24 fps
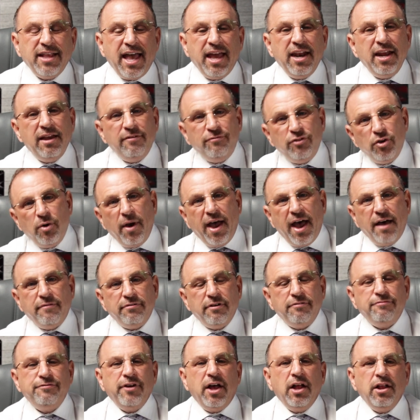that if you have a
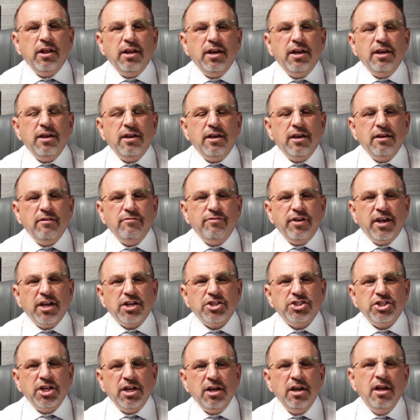felony
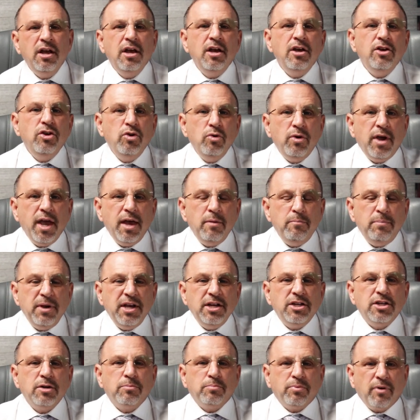conviction, you can be
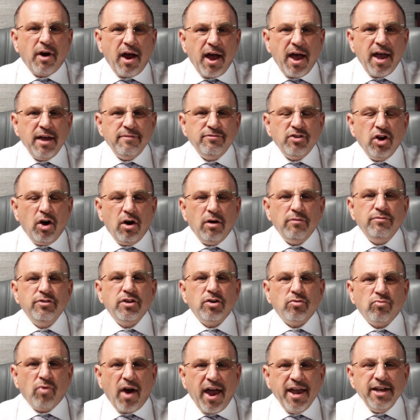deprived of
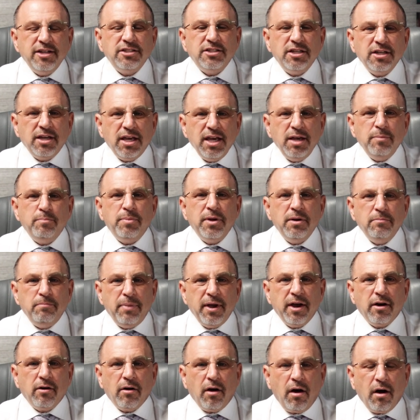the right to keep and
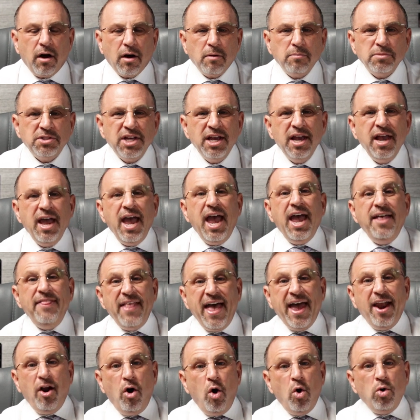bear arms. And
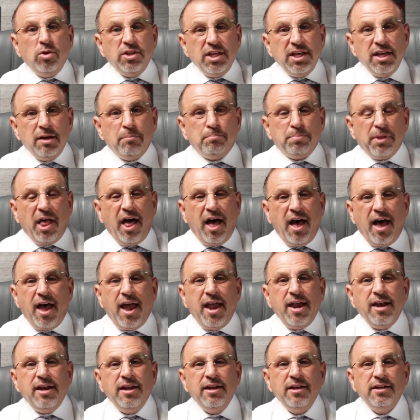that only
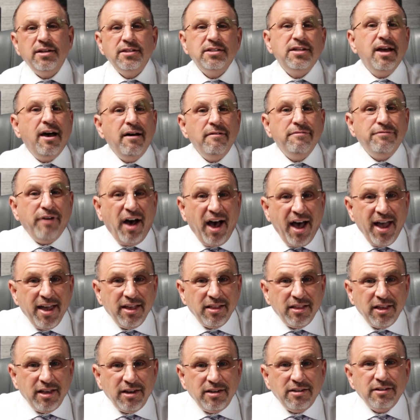applied to
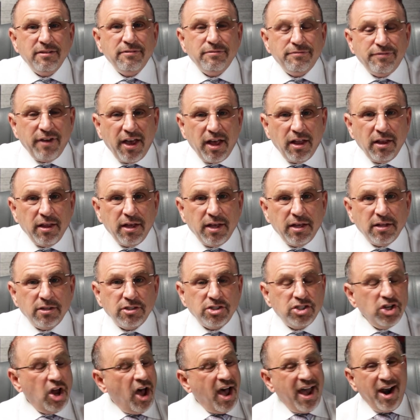violent
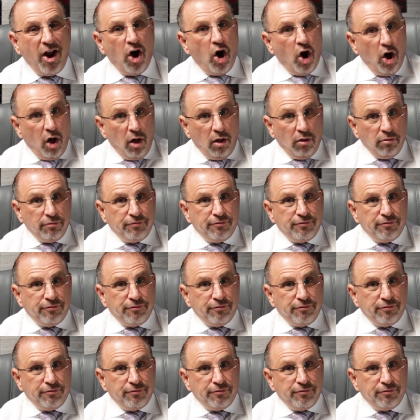felons, not all